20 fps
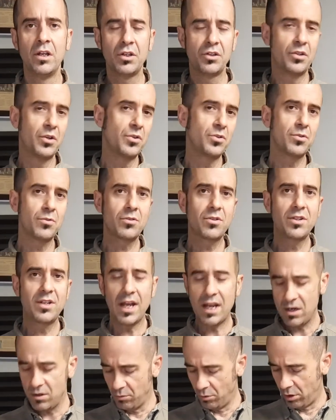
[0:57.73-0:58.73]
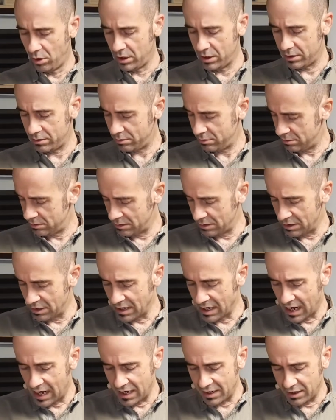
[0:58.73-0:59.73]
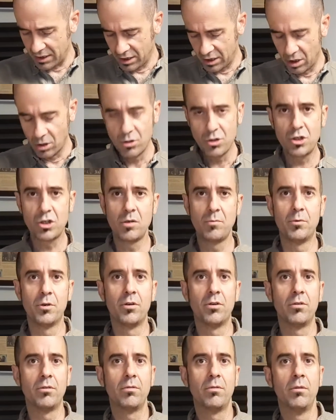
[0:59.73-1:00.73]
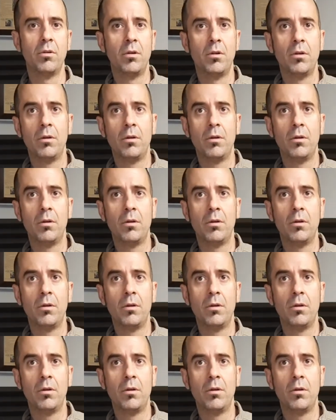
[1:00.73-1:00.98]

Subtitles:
Those are day one non-negotiable